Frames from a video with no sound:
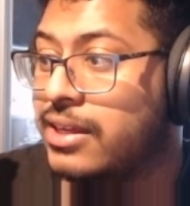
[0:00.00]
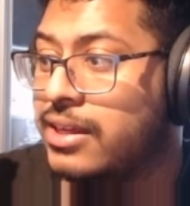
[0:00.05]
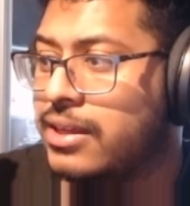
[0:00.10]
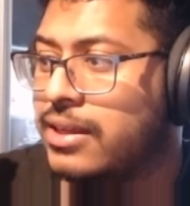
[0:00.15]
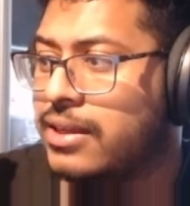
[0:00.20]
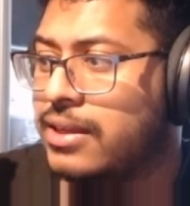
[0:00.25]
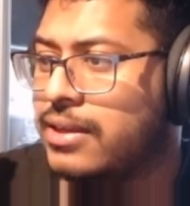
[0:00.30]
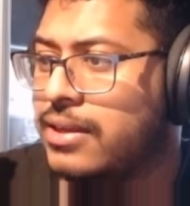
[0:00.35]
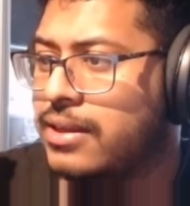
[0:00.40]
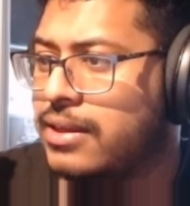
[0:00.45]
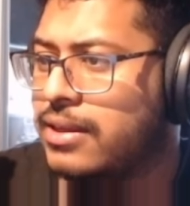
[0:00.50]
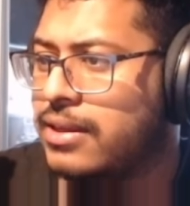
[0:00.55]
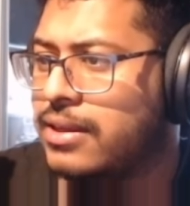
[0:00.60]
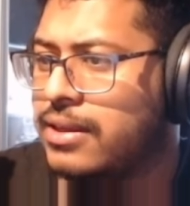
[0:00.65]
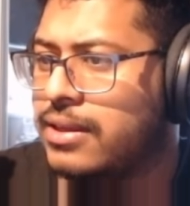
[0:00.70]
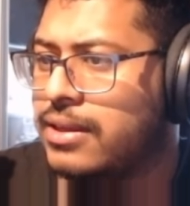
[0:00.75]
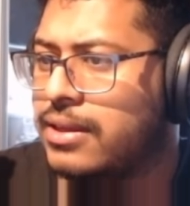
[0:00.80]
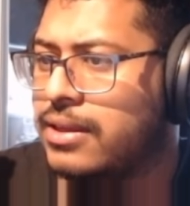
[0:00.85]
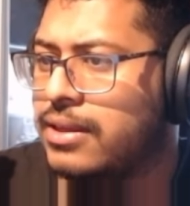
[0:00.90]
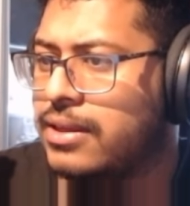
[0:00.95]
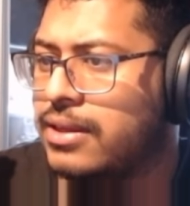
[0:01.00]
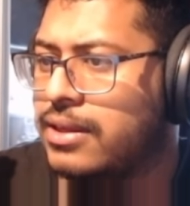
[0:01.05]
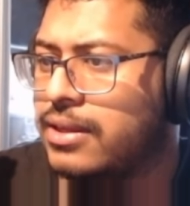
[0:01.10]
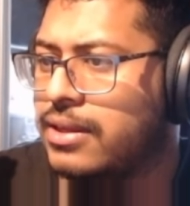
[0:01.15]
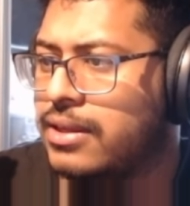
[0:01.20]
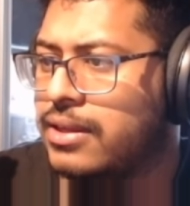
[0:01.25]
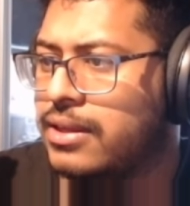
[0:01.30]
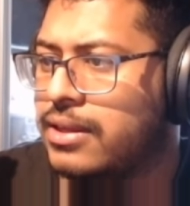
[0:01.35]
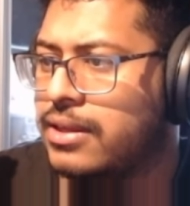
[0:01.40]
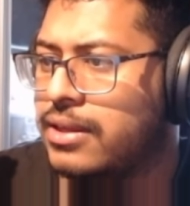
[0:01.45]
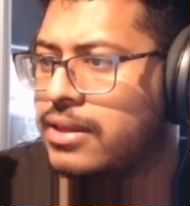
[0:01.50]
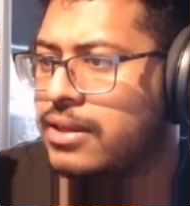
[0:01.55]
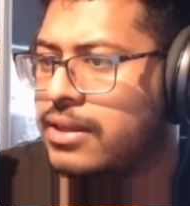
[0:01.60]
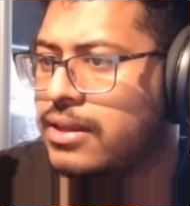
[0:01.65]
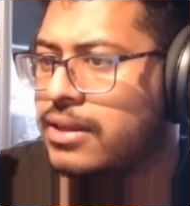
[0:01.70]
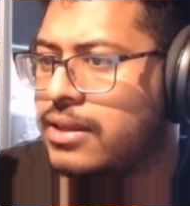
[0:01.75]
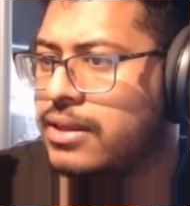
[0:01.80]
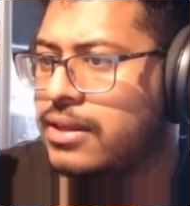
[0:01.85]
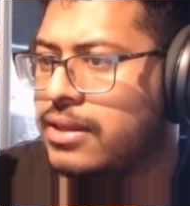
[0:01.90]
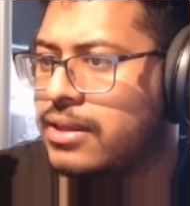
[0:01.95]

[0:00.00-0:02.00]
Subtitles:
[no speech]